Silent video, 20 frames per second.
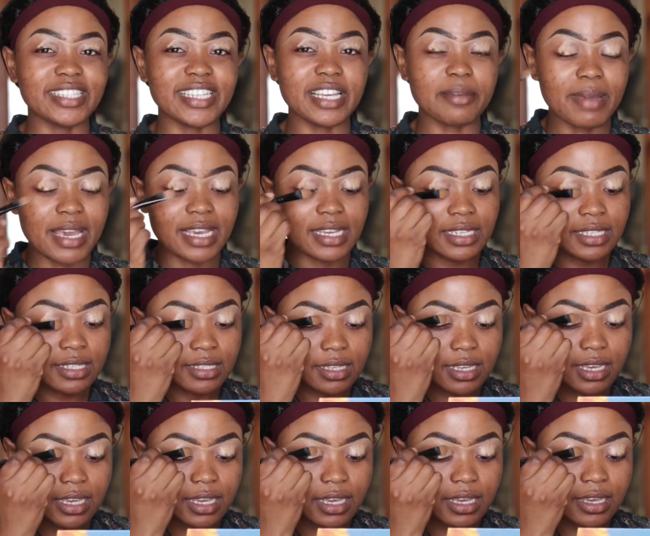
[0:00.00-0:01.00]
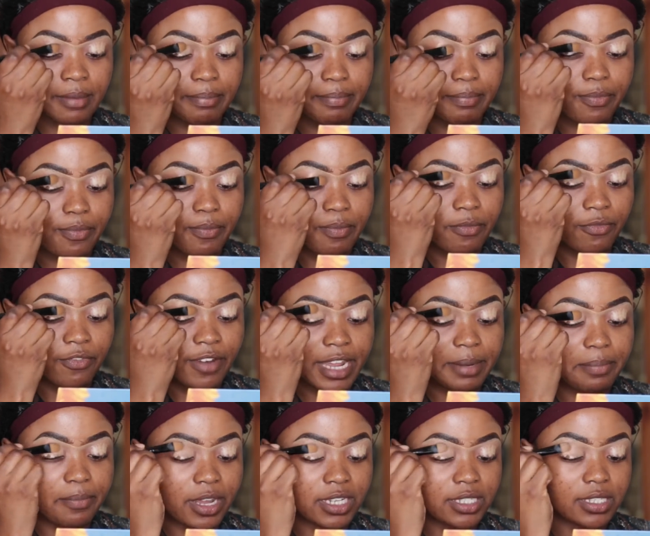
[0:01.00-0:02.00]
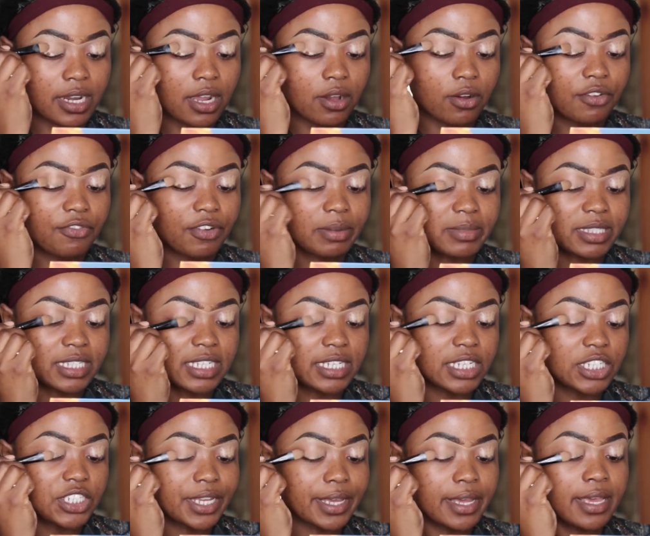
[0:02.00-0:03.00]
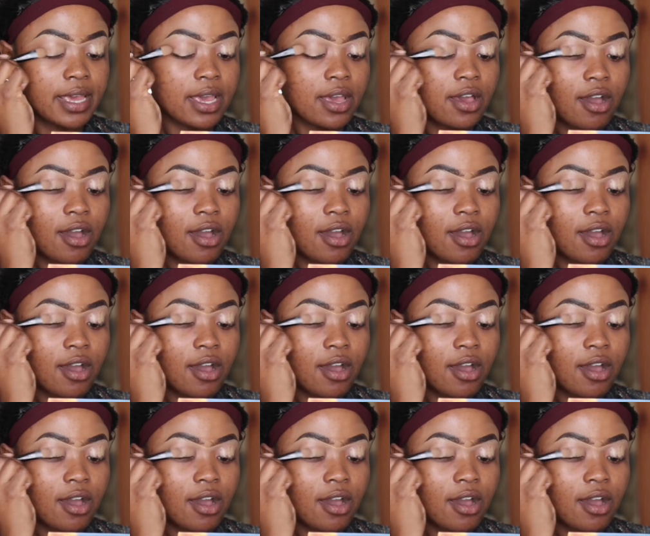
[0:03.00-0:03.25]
take my flat brush that I got from Signature.